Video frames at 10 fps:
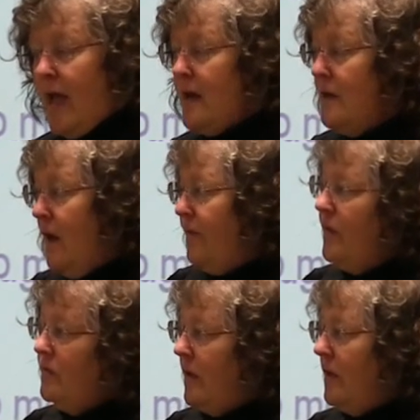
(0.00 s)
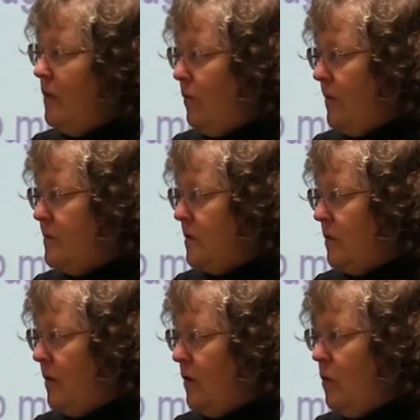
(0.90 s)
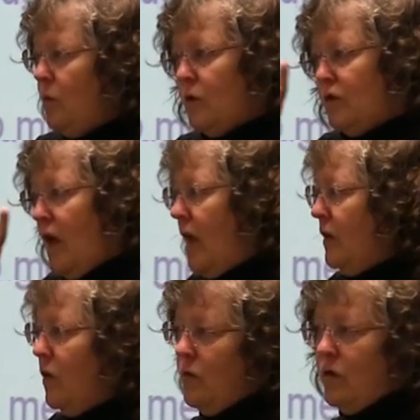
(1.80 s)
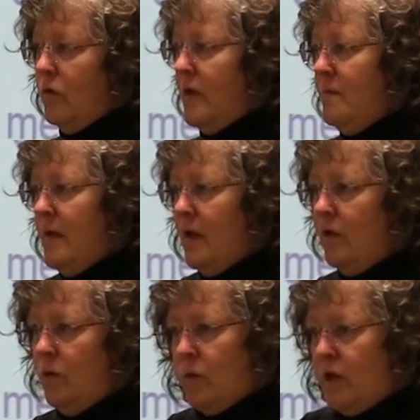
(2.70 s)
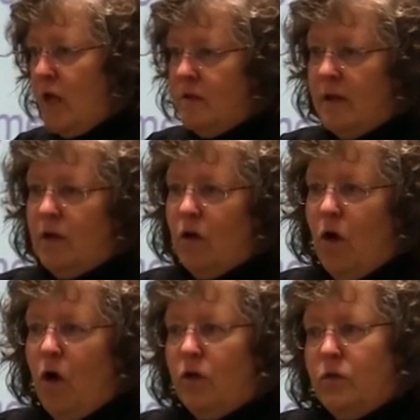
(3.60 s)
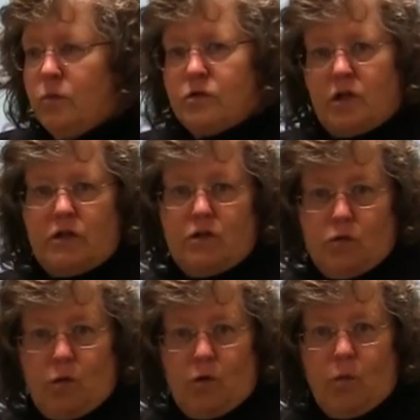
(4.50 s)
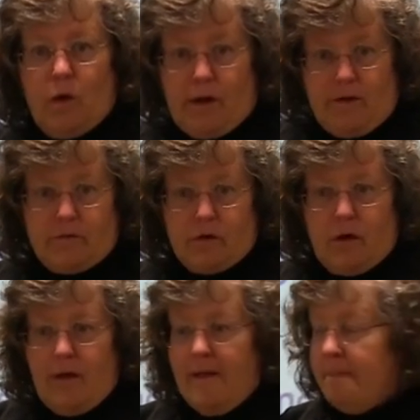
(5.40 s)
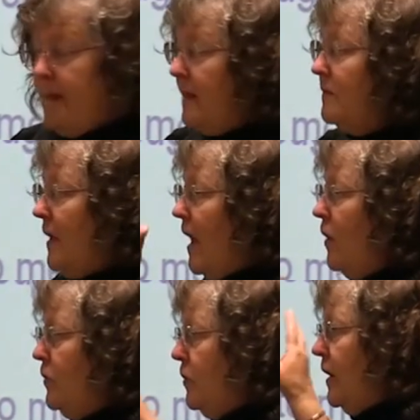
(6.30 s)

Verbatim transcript: and nothing's going to interrupt you. You will not go to your email, you will not take a call, you will shut the door, whatever. That's how you